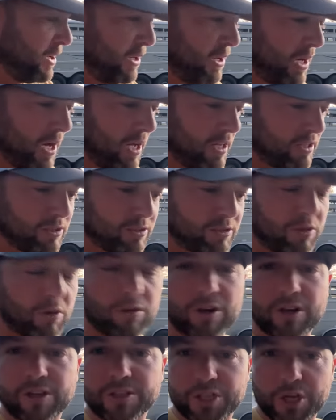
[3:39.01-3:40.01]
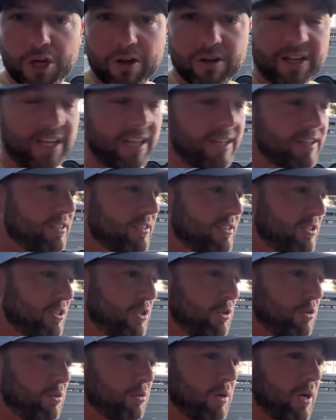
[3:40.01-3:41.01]
uh, to start our journey
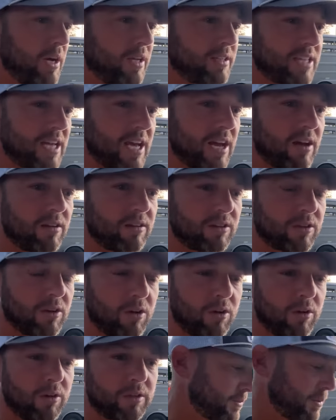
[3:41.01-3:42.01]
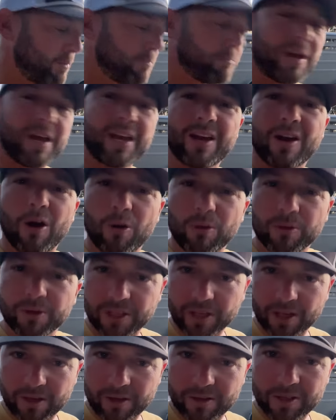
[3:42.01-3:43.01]
to a town called
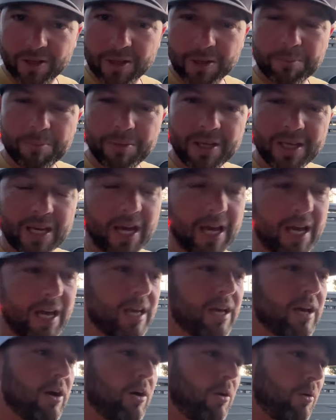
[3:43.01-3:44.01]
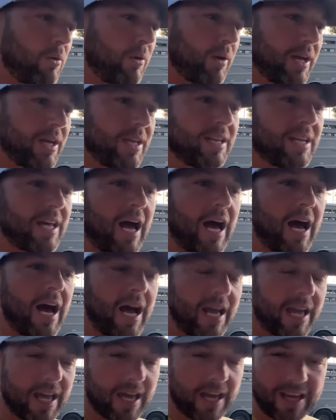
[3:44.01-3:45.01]
Paonia, P A O N
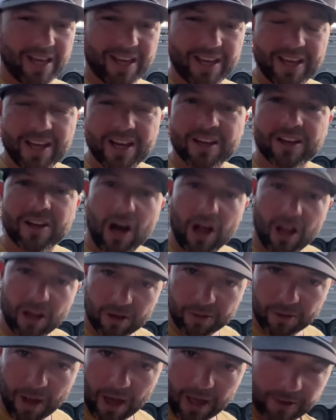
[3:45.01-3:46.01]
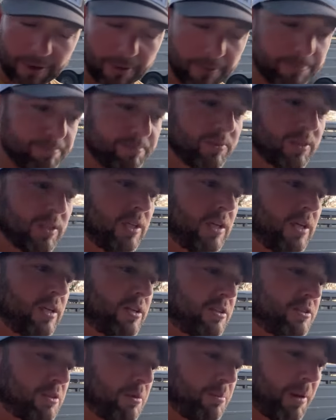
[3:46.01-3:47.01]
I A, Colorado.
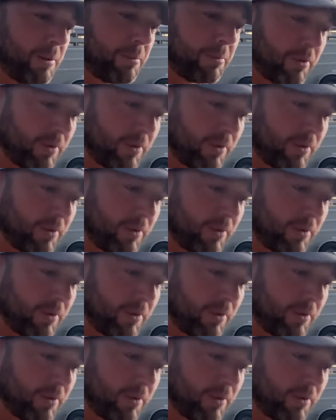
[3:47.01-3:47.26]
To some people